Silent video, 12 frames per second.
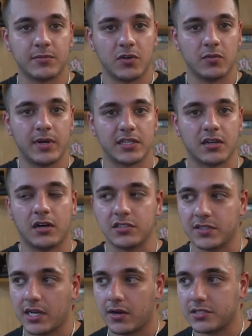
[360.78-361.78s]
I'm going back to college
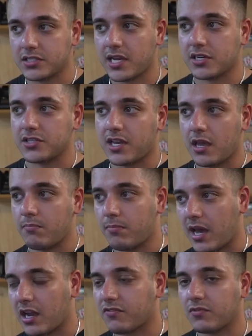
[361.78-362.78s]
right now. I just actually came
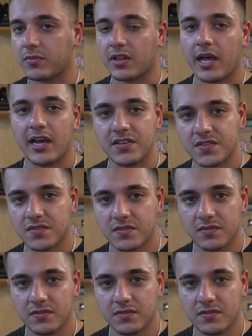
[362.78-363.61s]
back from class.